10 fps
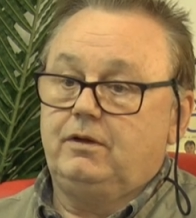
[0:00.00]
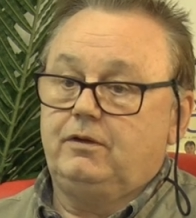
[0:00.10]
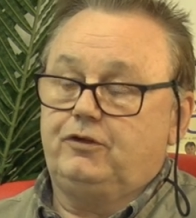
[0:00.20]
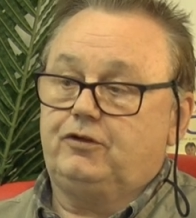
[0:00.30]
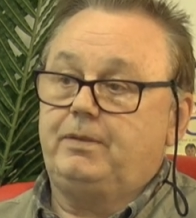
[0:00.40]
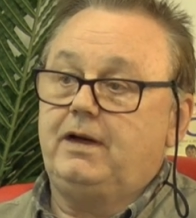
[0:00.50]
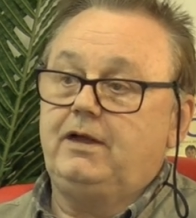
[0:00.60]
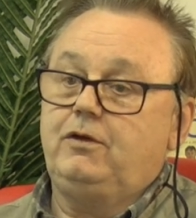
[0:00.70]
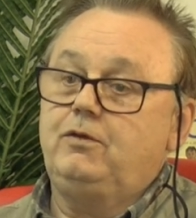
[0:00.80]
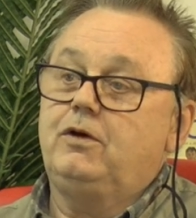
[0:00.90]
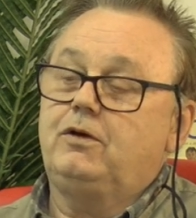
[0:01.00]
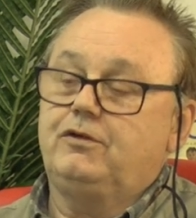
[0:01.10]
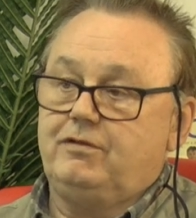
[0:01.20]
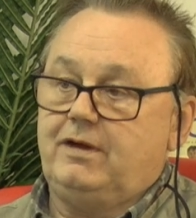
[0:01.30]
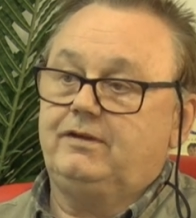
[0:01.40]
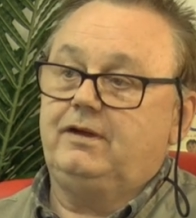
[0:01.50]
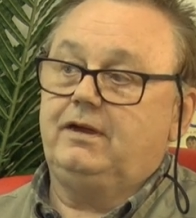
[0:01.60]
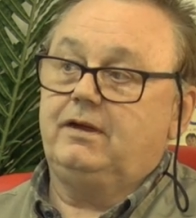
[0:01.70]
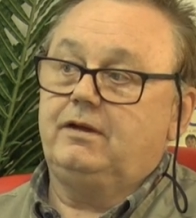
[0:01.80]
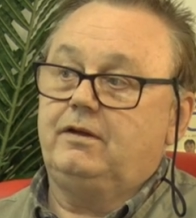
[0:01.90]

despite you not addressing